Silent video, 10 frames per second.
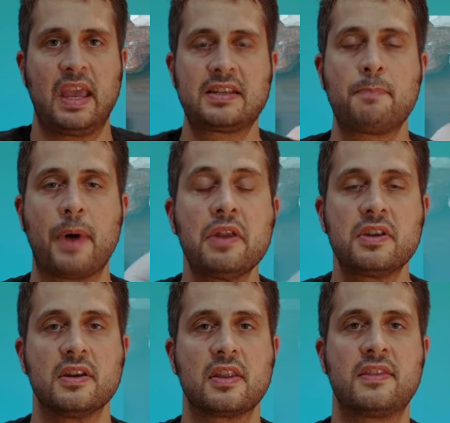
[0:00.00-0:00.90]
it's
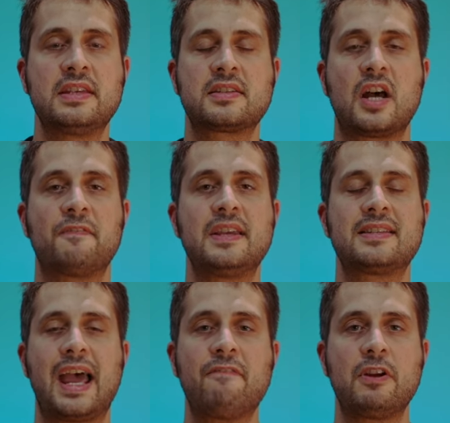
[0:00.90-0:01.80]
abundant. This stuff
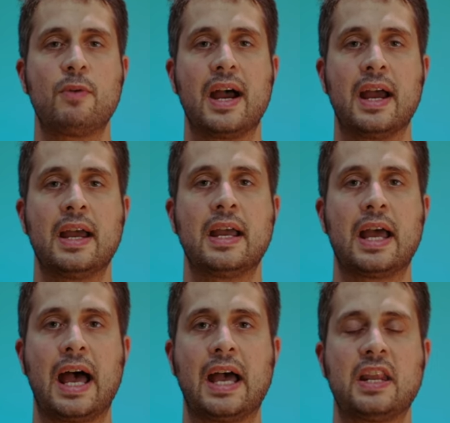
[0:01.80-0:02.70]
is everywhere.
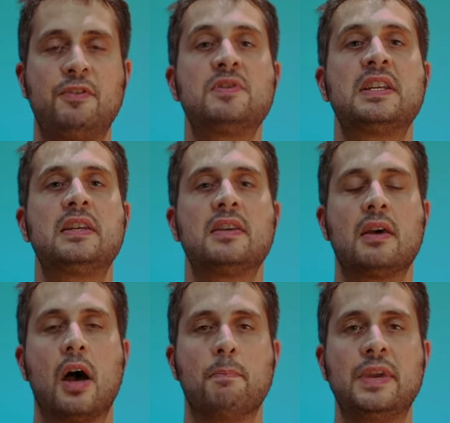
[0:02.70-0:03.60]
And if you see
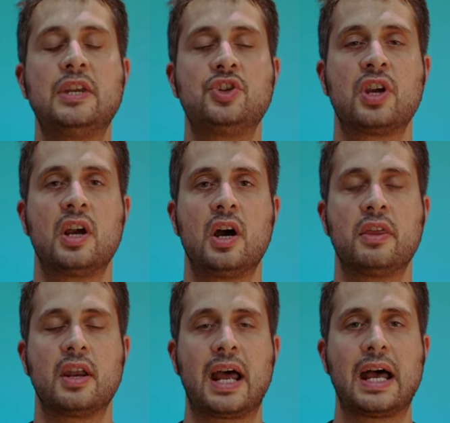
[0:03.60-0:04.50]
a beach
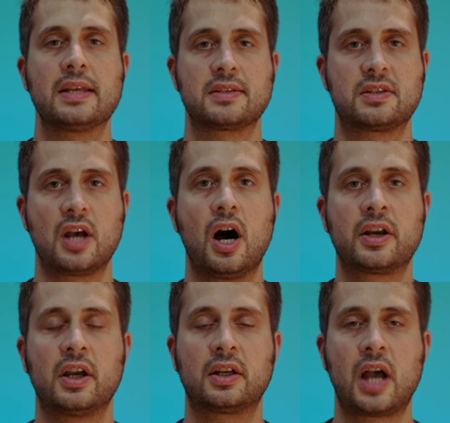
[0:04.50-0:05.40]
that has
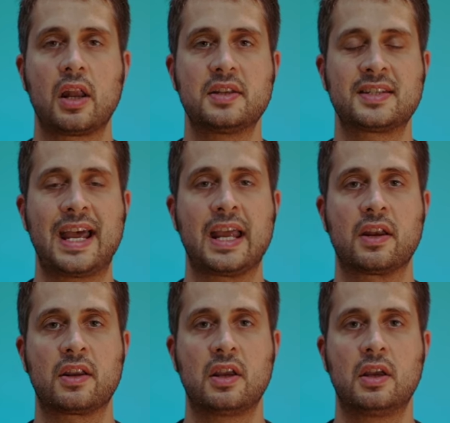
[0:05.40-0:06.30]
darker coloured
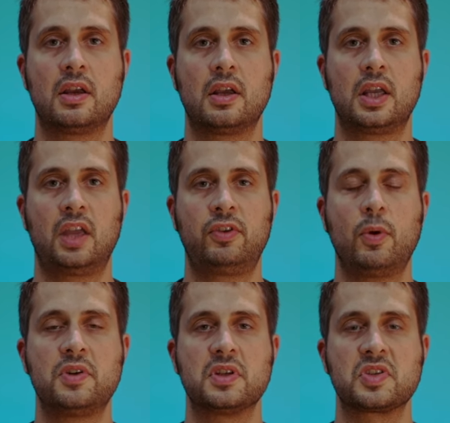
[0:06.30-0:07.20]
sand, if you
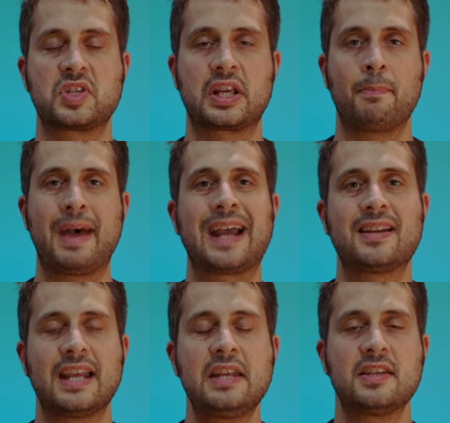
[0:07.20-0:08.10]
were to stick a
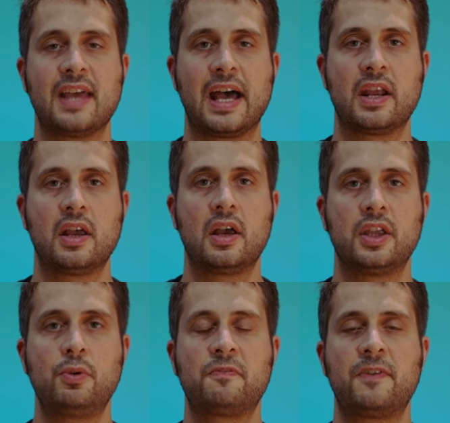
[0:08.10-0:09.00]
magnet into that,
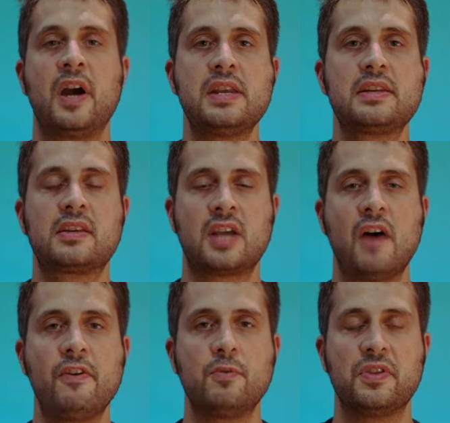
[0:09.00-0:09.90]
you would find it
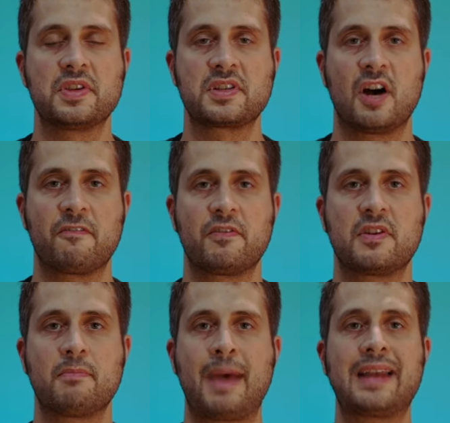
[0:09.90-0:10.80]
covered with this stuff.
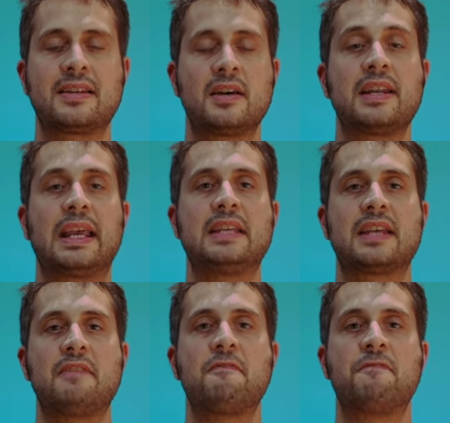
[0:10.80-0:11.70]
Magnetite is
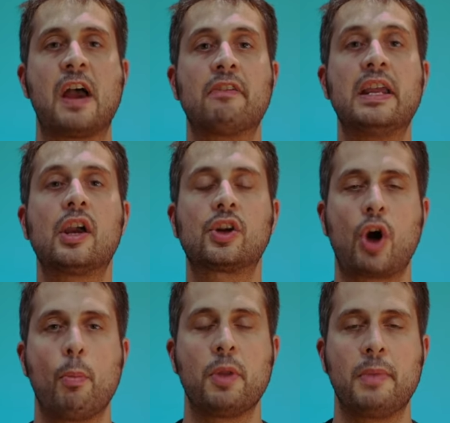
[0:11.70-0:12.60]
a very
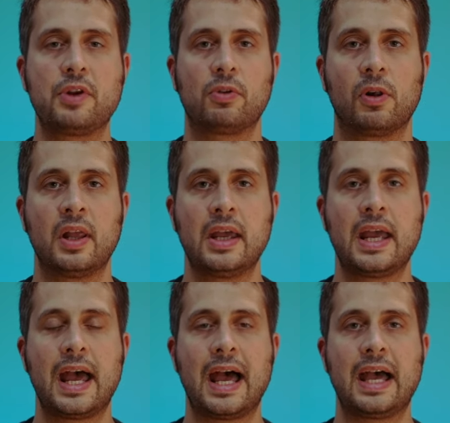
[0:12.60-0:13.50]
common mineral,
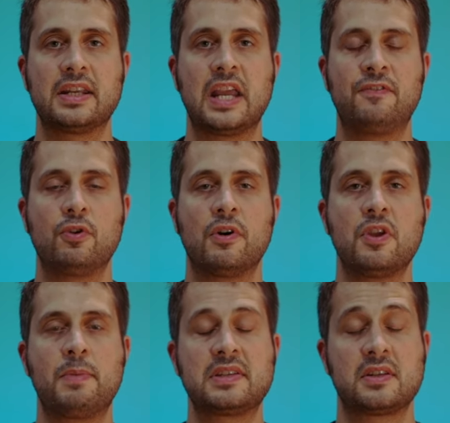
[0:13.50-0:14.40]
and if you're in
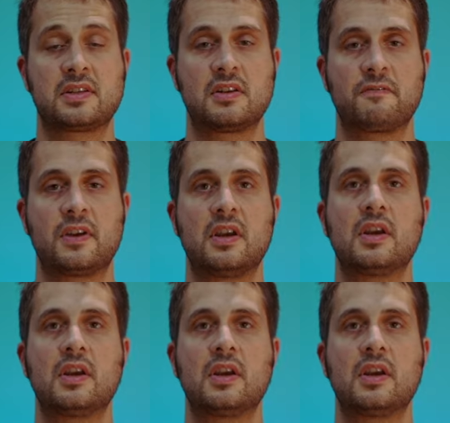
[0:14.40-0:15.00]
the business of